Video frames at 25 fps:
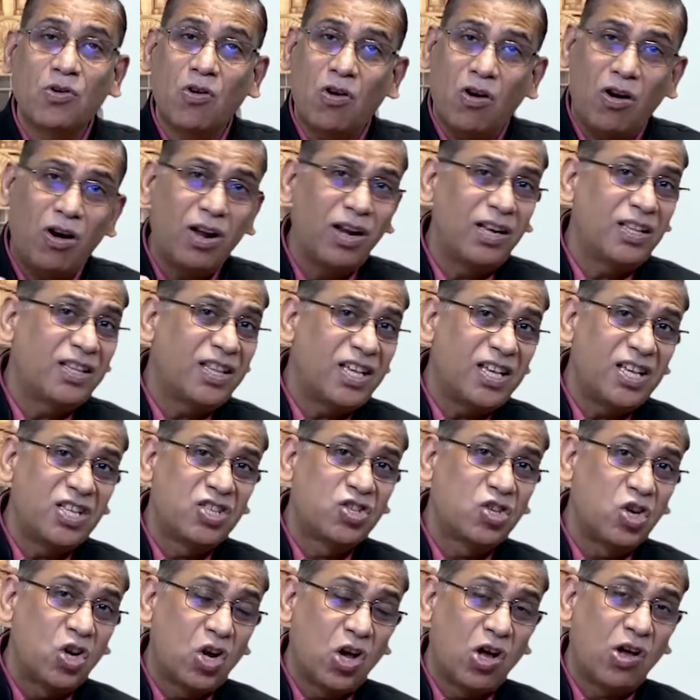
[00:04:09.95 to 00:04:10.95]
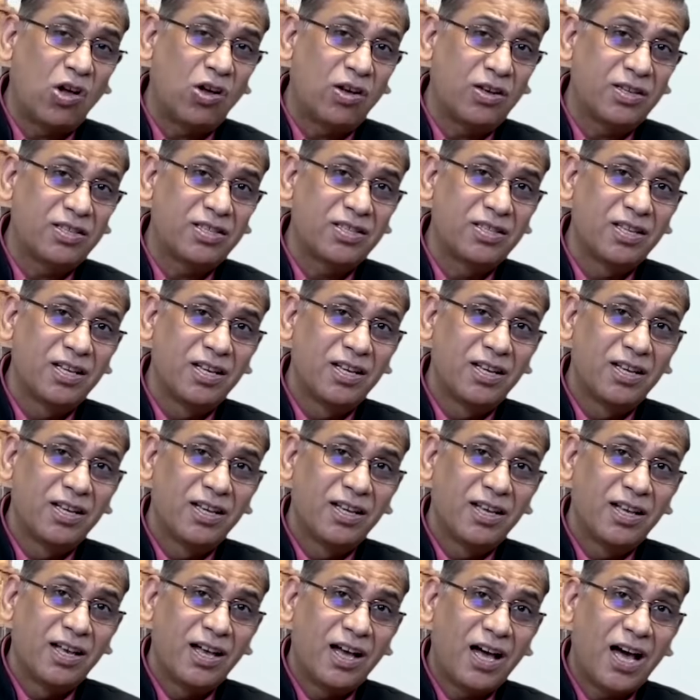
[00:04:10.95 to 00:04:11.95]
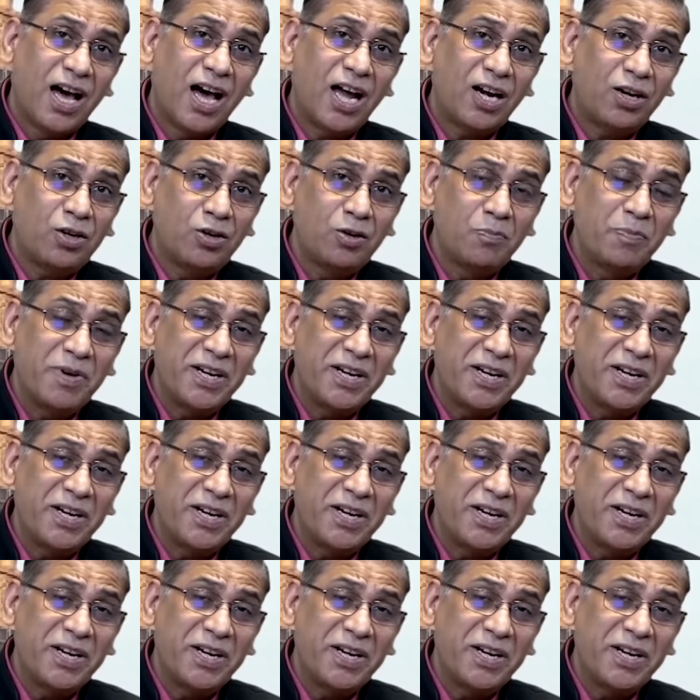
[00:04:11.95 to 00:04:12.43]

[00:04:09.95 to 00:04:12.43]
All these laws are to